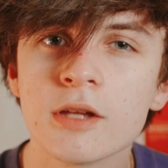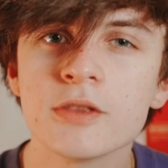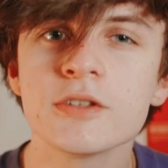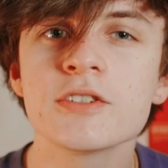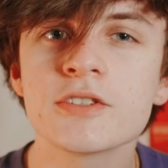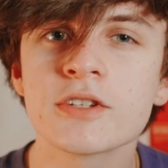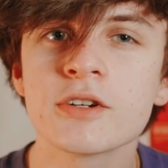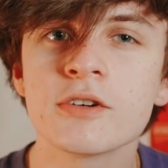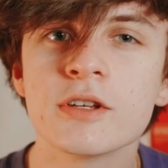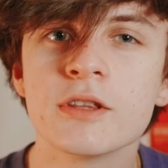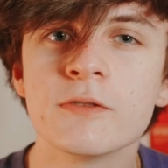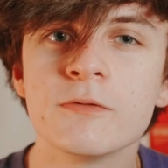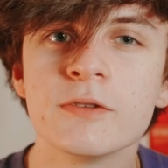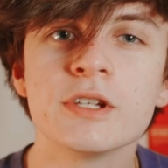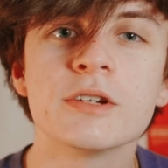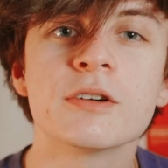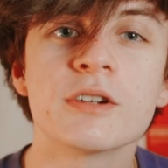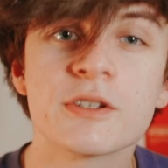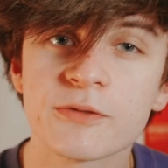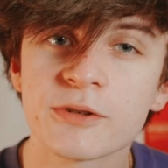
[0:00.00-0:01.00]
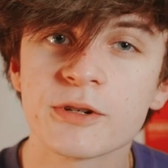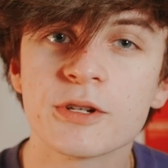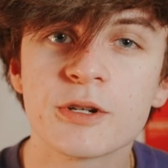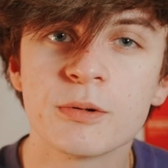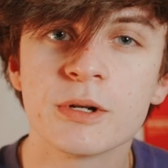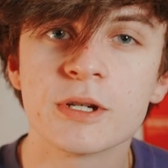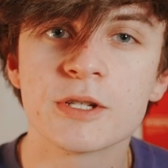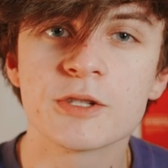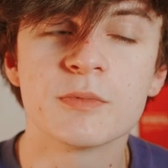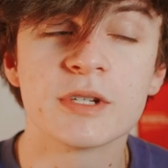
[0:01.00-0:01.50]
At the start of the video, I was very
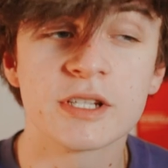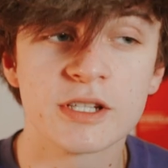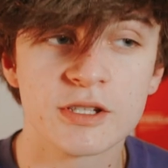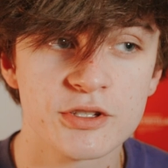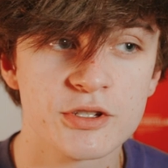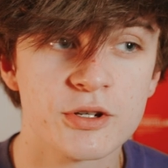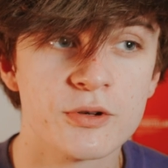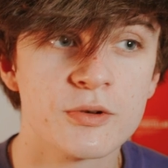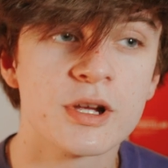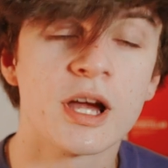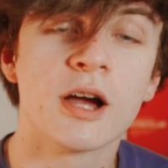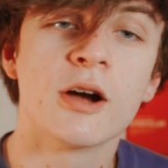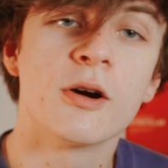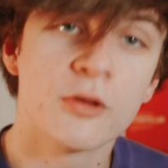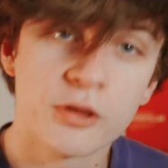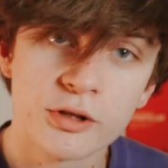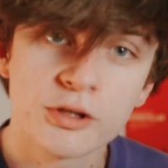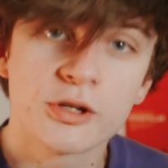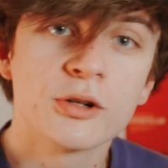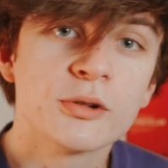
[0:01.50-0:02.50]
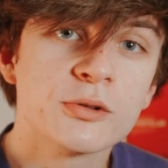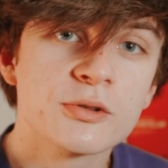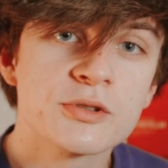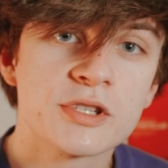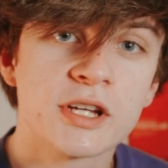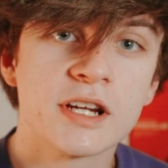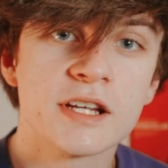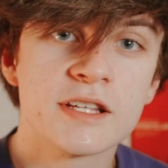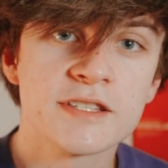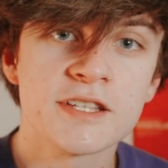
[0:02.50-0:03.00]
quick to make a joke out of the goals
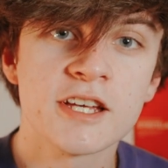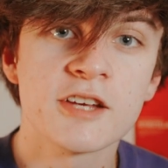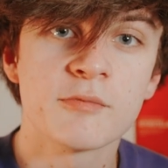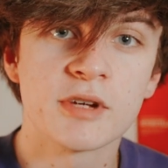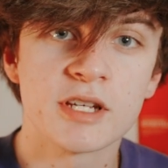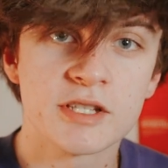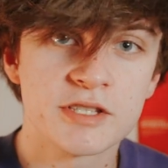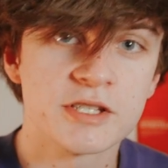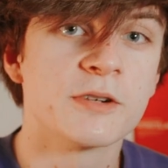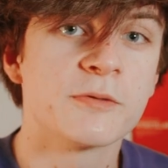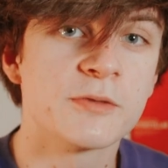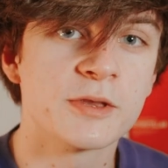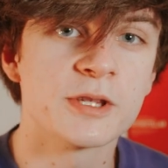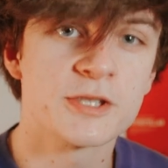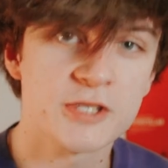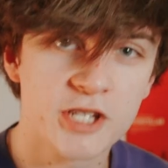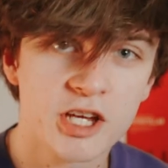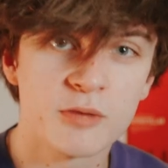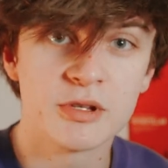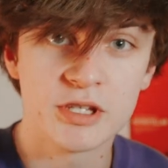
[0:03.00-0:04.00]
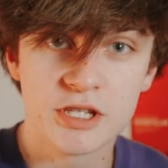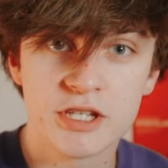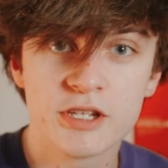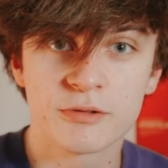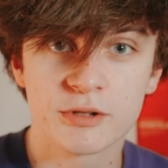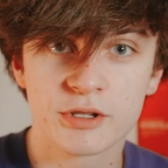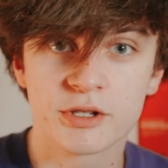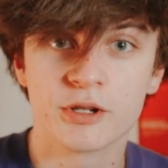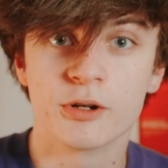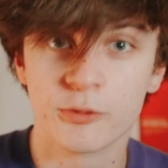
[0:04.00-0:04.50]
that I set myself this time a
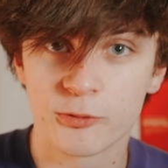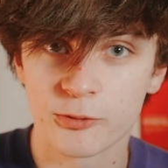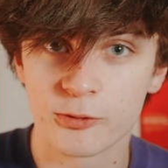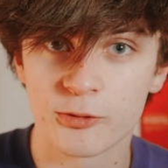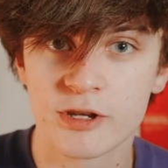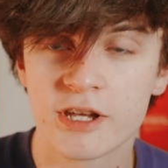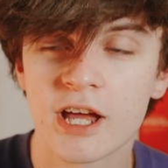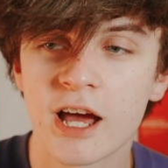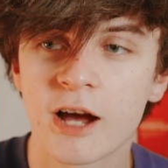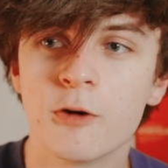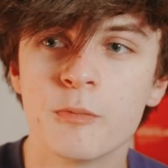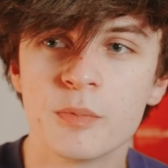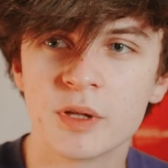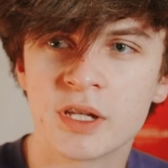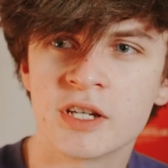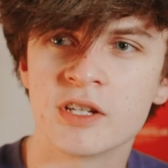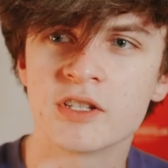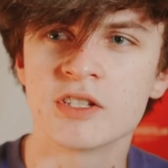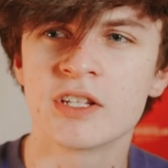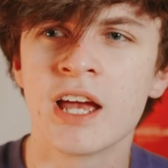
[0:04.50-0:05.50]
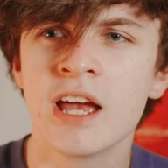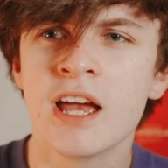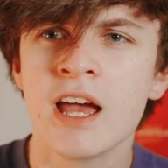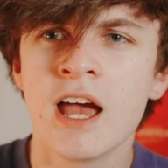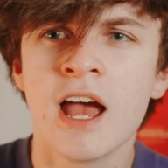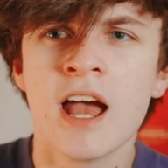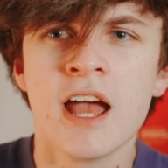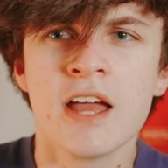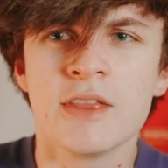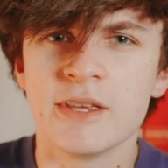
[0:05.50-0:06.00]
year ago for now, because
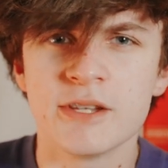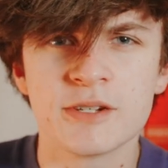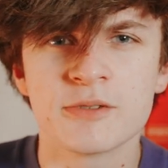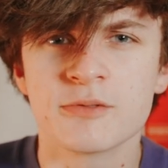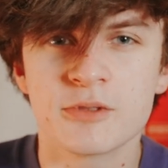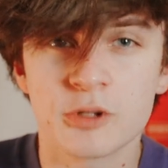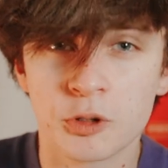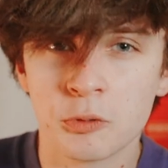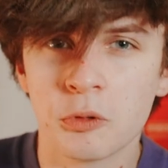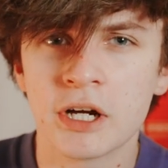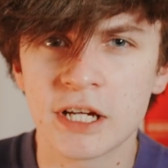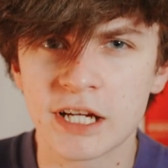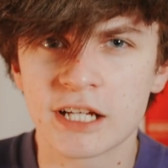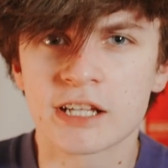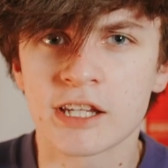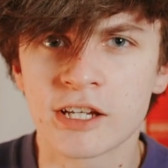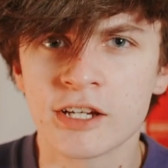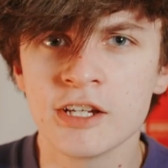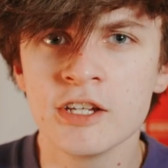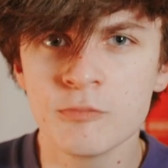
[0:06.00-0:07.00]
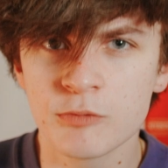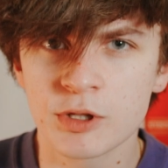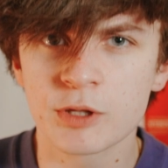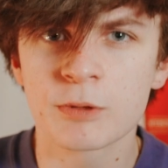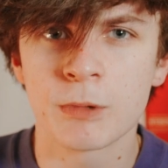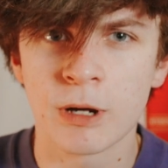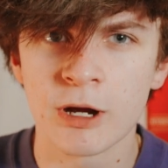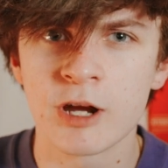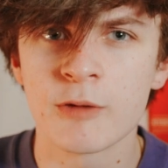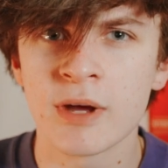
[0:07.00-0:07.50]
they don't quite align
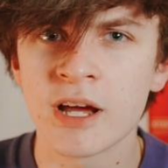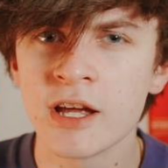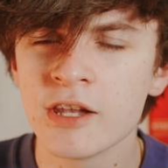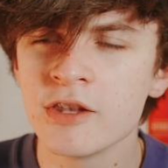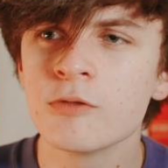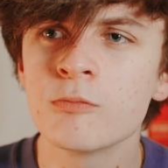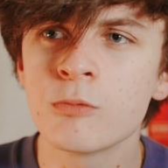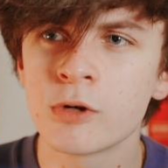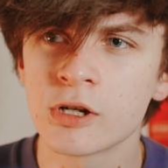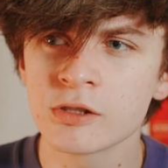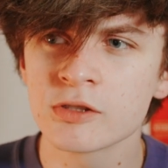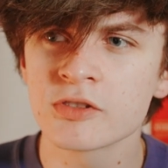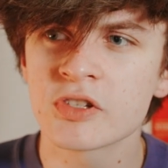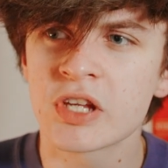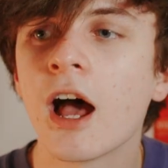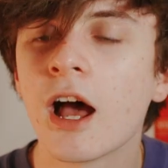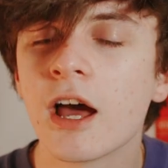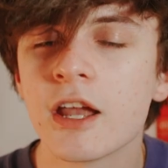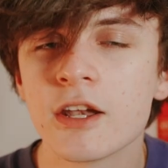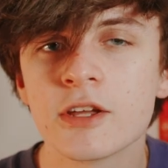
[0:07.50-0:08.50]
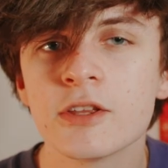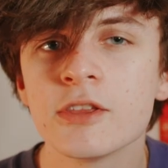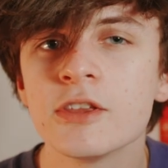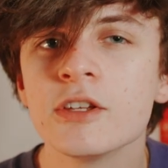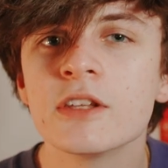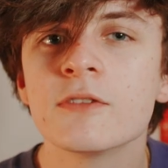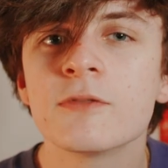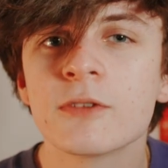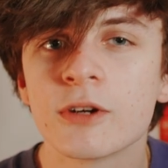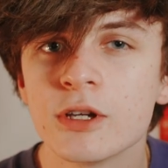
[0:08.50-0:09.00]
with where I'm at in the world. And I
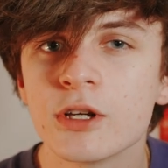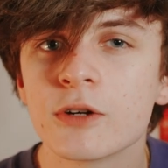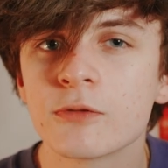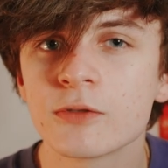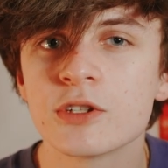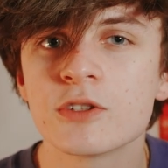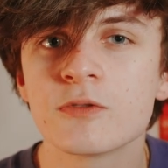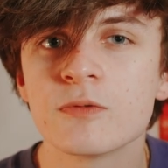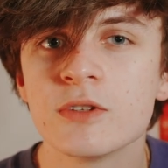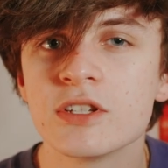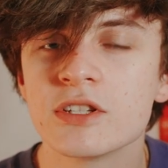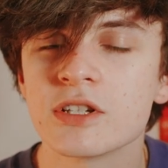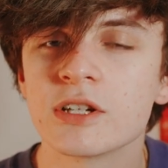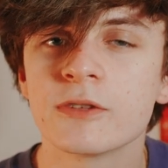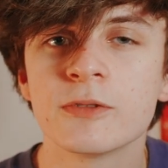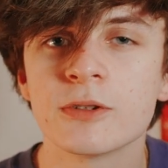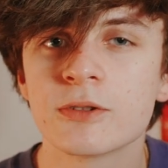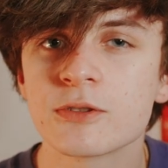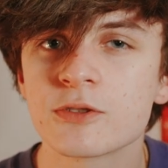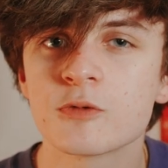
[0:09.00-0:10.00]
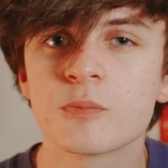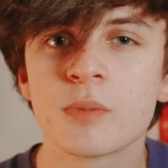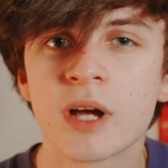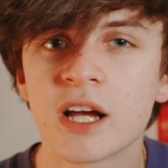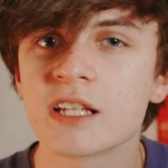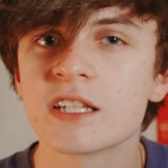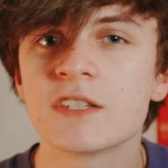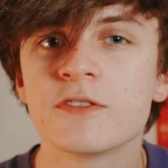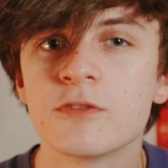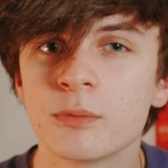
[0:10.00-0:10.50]
think the very obvious reason I feel so
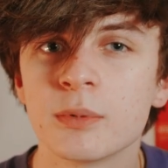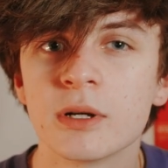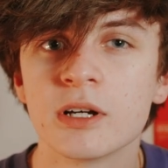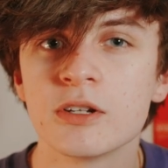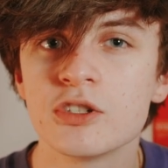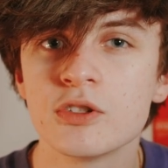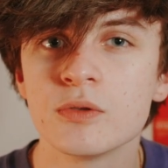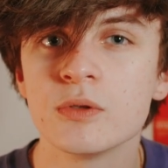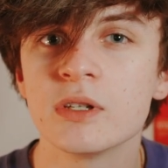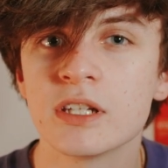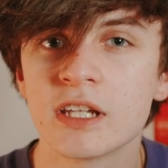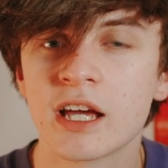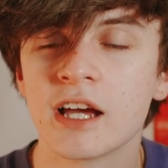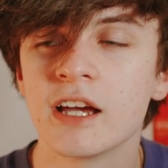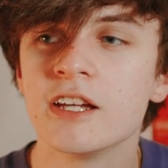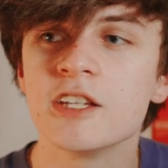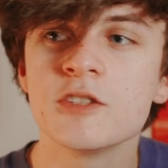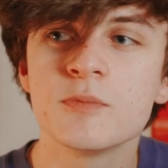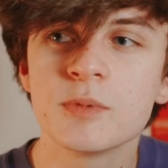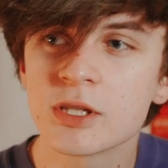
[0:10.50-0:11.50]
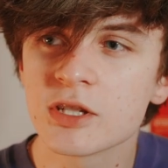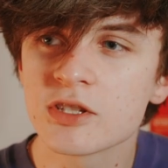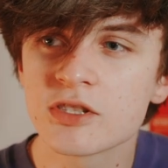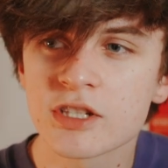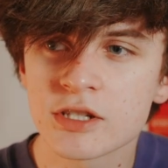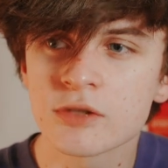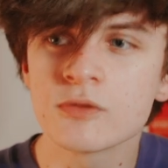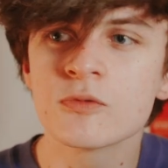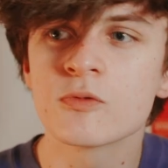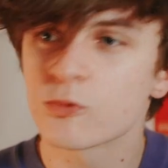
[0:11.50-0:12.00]
passive about doing that is because
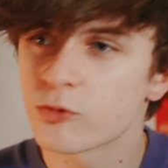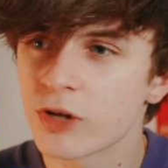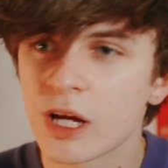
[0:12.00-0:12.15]
they don't